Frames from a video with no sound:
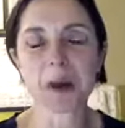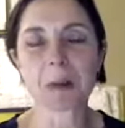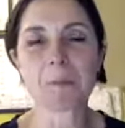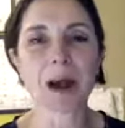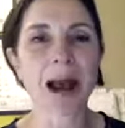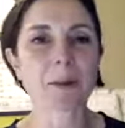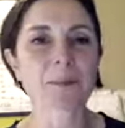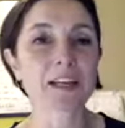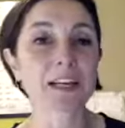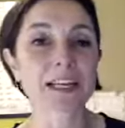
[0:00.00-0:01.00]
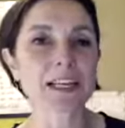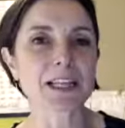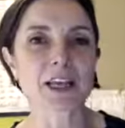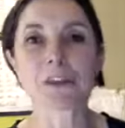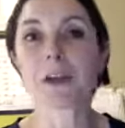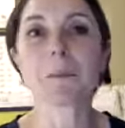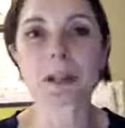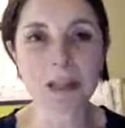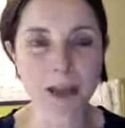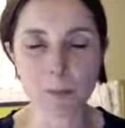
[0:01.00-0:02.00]
perhaps a little easier than a
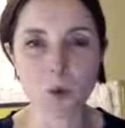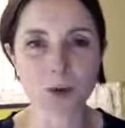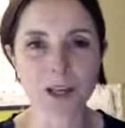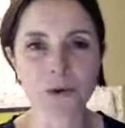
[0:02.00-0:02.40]
Monday morning,